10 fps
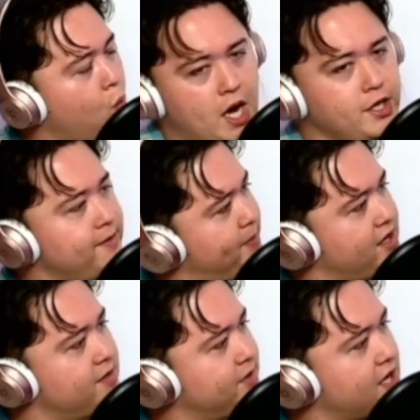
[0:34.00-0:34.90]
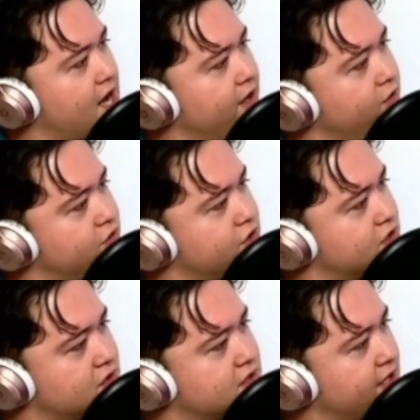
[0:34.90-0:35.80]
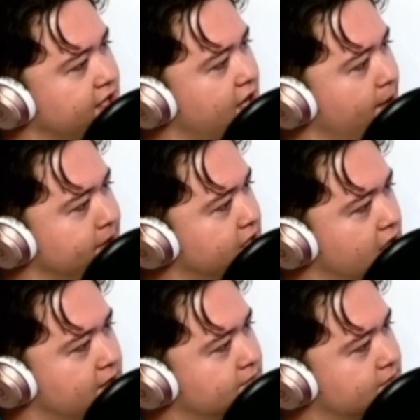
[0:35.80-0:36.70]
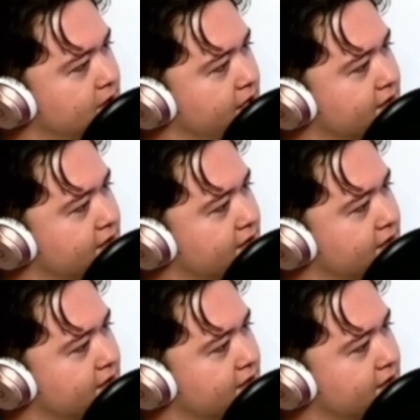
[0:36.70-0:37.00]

do you pick up the guy who just looks like he got beat up? Like,